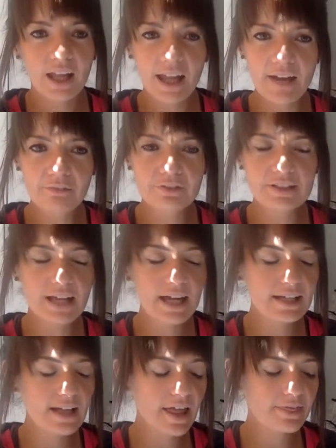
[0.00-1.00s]
every
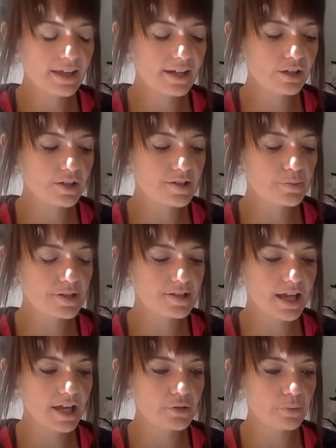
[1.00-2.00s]
day. And then it got to a
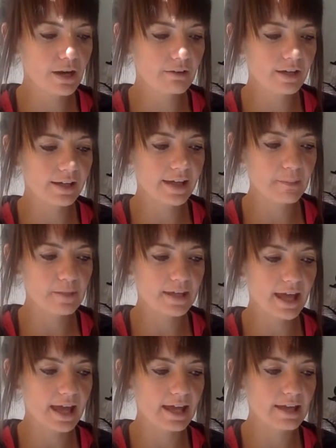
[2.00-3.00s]
stage where I
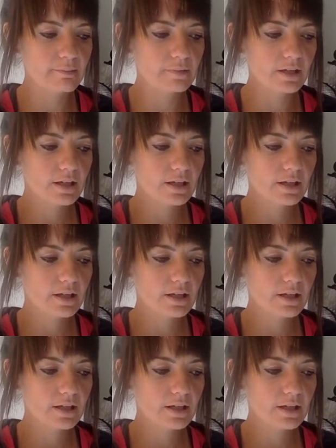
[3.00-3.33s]
became